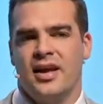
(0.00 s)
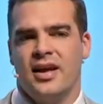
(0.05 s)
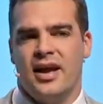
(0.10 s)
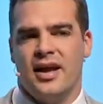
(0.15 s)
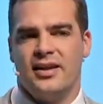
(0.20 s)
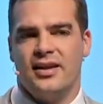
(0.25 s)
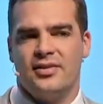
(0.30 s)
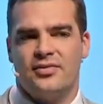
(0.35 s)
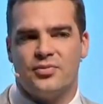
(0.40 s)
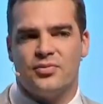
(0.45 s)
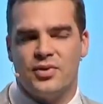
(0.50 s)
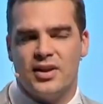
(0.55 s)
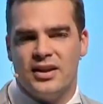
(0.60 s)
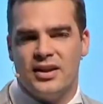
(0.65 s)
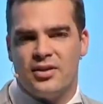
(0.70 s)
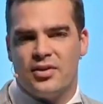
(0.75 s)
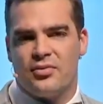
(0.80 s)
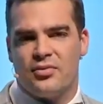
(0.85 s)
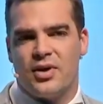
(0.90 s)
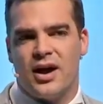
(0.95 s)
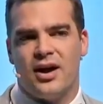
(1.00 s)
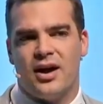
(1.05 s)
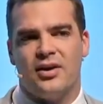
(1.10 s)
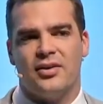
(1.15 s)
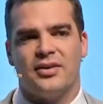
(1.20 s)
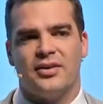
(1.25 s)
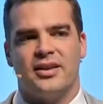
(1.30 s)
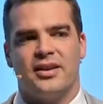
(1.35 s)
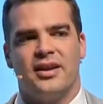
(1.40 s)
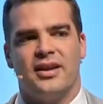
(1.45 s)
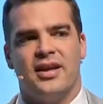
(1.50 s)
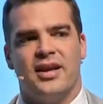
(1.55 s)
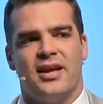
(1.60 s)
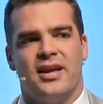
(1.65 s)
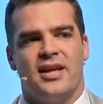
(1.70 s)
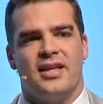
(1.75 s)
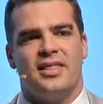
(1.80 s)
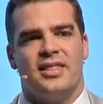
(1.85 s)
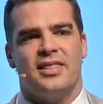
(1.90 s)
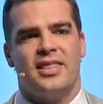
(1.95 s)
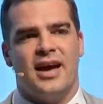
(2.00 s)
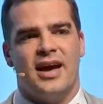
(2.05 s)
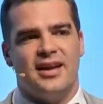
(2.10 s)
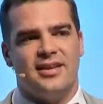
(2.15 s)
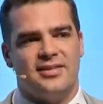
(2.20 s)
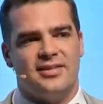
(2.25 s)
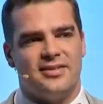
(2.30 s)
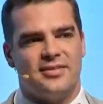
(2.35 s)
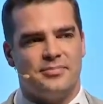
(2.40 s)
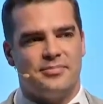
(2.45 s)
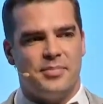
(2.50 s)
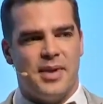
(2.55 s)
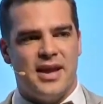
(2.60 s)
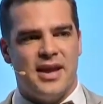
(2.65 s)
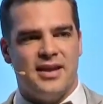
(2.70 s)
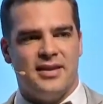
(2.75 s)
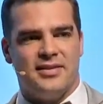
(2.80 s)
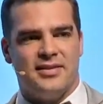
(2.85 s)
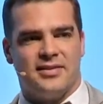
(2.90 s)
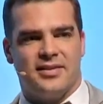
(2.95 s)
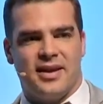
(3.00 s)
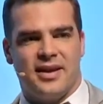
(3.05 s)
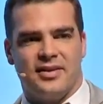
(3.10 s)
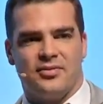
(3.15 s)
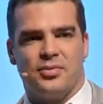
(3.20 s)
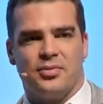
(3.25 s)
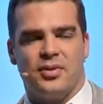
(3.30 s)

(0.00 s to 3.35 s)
And it's really around that space that